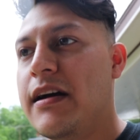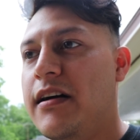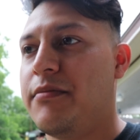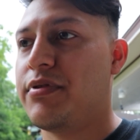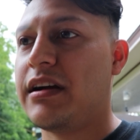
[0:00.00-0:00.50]

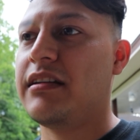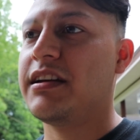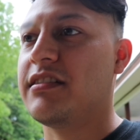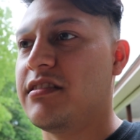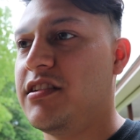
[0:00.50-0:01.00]
I'm probably
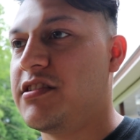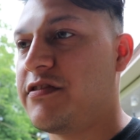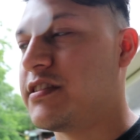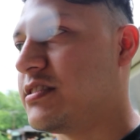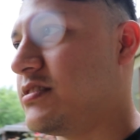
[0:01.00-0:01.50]
gonna look
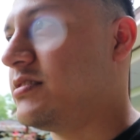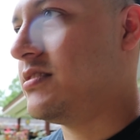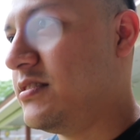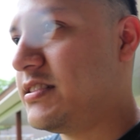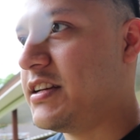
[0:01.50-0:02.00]
for a
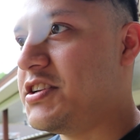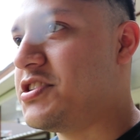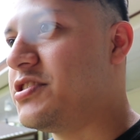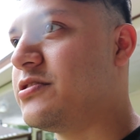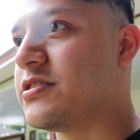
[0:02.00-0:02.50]

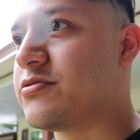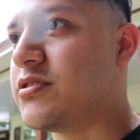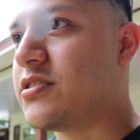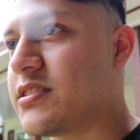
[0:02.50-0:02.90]
stage 2 as well,